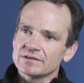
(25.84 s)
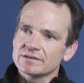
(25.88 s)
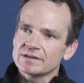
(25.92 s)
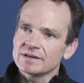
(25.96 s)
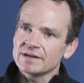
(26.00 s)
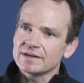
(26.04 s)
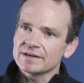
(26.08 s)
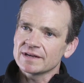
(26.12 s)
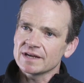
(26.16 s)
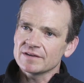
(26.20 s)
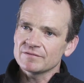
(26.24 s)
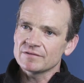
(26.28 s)

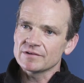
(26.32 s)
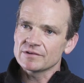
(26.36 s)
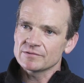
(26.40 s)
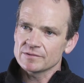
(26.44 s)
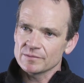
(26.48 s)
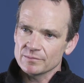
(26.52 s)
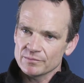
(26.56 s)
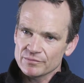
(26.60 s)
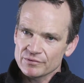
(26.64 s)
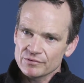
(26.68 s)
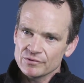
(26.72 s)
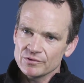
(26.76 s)
underlying efforts to
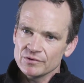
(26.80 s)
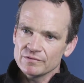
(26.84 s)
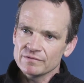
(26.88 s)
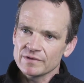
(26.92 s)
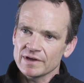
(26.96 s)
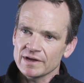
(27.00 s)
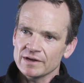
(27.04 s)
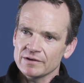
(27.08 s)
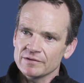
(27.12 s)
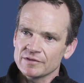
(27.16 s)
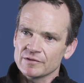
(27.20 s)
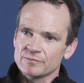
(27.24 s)
improve the
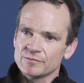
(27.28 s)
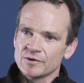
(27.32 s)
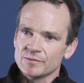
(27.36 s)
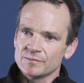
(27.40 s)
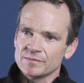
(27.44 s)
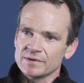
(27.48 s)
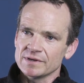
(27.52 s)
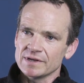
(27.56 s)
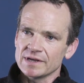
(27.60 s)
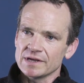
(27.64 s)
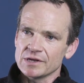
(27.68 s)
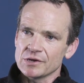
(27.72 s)
health of
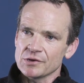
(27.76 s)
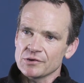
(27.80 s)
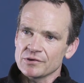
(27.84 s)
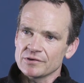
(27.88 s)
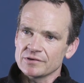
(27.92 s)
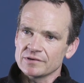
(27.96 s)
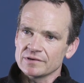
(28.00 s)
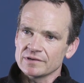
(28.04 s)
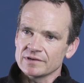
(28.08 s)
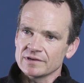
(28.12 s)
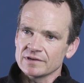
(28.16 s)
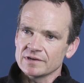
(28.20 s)

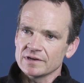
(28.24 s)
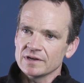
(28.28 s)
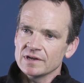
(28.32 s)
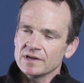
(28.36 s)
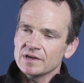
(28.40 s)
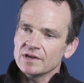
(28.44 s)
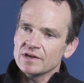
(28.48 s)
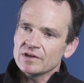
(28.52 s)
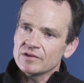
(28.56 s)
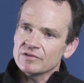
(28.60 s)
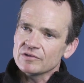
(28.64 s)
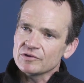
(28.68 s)
populations, and
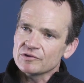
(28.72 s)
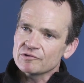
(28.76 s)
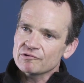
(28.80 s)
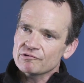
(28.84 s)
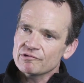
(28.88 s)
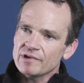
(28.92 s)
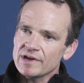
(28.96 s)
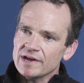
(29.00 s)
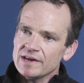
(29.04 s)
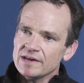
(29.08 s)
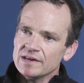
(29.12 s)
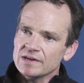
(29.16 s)
the
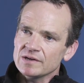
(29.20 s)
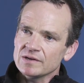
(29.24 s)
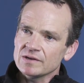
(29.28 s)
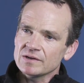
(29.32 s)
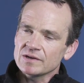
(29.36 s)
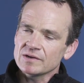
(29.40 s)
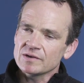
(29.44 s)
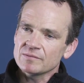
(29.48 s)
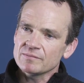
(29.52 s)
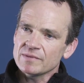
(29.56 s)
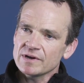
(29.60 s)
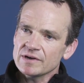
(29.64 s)

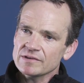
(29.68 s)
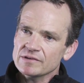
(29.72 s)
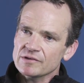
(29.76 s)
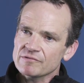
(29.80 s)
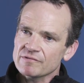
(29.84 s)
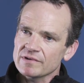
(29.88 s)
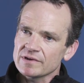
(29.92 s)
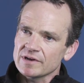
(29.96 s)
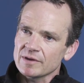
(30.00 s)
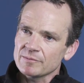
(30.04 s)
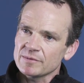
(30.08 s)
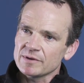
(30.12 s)
training, master's
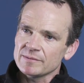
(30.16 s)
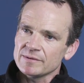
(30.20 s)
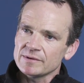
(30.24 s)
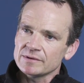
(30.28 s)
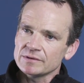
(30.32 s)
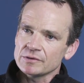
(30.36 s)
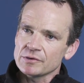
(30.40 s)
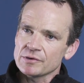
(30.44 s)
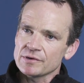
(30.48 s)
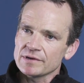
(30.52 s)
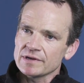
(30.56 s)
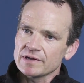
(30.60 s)
training in
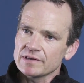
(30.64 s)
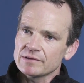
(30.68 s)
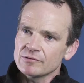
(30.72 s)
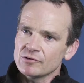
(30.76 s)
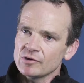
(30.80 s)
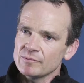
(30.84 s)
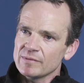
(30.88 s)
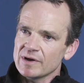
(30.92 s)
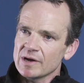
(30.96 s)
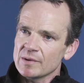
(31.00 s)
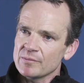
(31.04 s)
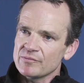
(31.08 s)
epidemiology, is
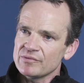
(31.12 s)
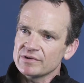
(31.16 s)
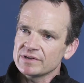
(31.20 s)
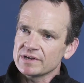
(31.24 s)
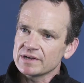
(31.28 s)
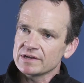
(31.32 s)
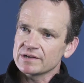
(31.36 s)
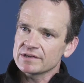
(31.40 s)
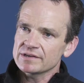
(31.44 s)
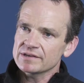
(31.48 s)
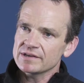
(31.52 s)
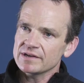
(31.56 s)
all about
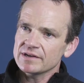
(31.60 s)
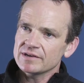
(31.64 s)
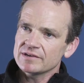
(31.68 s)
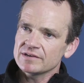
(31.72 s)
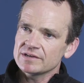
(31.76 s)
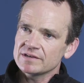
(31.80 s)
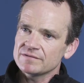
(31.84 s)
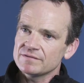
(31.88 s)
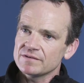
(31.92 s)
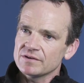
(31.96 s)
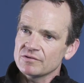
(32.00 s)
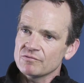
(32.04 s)
bringing
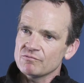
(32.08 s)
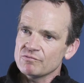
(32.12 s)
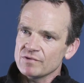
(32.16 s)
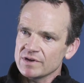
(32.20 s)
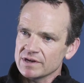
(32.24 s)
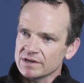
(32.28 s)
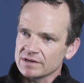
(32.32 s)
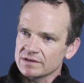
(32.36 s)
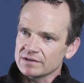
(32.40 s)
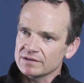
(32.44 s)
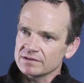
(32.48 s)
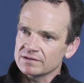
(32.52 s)
scientific
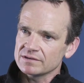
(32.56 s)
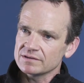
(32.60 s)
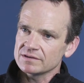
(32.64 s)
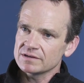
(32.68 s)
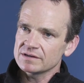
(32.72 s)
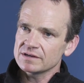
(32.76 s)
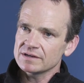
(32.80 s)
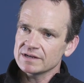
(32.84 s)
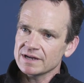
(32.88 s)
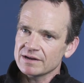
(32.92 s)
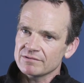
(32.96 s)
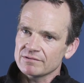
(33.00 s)
rigour and
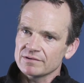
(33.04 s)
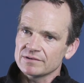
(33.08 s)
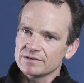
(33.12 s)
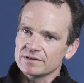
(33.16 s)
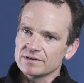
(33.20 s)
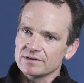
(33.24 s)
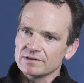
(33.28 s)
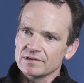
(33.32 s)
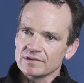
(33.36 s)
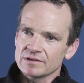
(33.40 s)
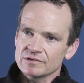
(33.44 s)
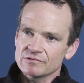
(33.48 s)

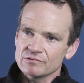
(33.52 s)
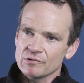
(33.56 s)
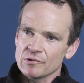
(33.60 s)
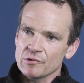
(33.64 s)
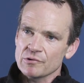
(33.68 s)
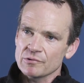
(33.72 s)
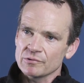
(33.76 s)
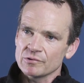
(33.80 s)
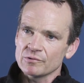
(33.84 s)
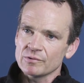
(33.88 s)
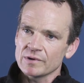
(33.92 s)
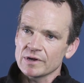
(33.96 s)
clarity to this
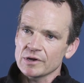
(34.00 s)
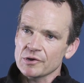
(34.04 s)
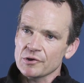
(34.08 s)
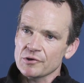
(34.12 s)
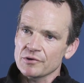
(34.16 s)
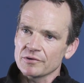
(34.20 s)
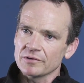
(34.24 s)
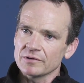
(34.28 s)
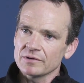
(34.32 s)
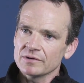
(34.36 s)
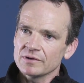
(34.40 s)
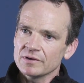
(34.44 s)
crucial
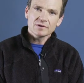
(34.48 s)
question.